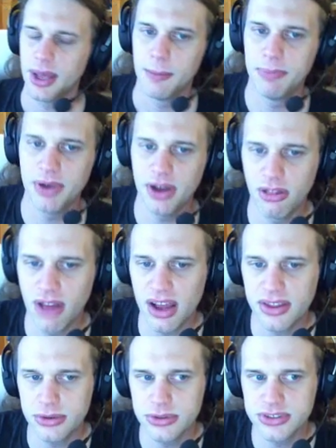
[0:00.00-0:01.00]
but a lot
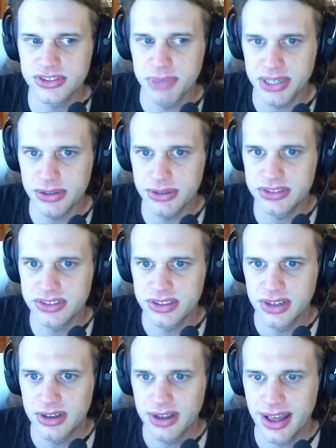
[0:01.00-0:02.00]
of those builds
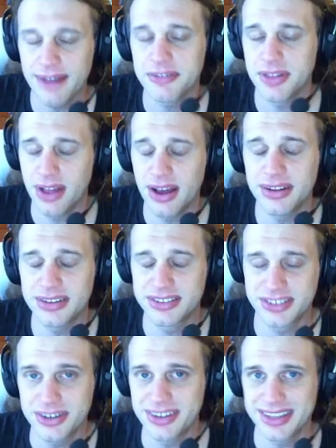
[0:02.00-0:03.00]
have a lot
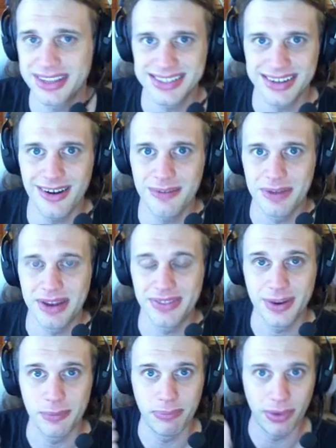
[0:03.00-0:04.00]
certain things in common.
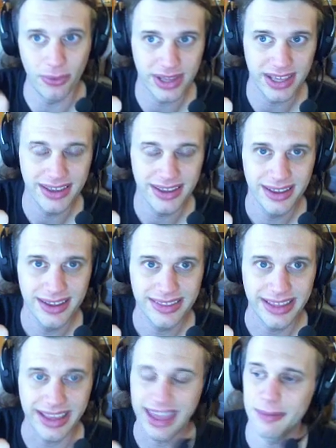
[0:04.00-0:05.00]
They're bulky.
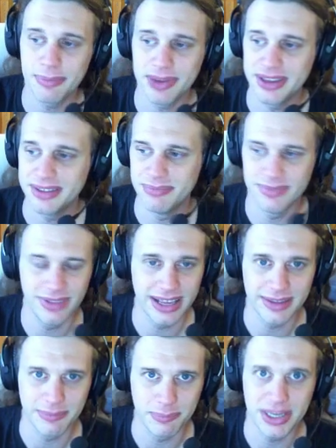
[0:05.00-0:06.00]
They can't be
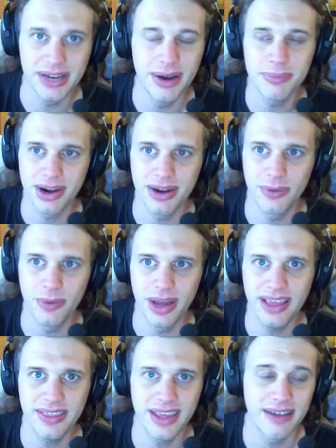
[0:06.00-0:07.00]
like beat up right
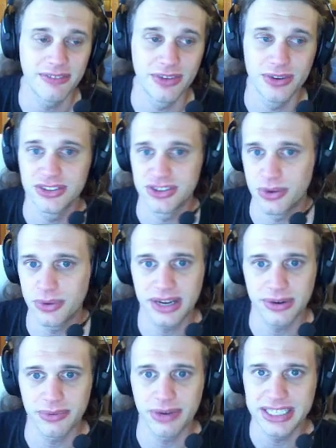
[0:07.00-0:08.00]
away. They have good zoning
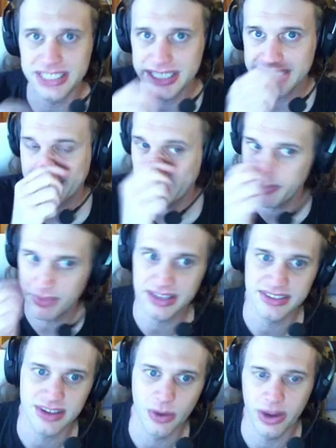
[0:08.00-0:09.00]
or ranging to keep
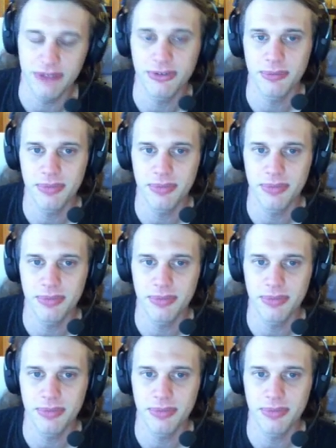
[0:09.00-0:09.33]
things away from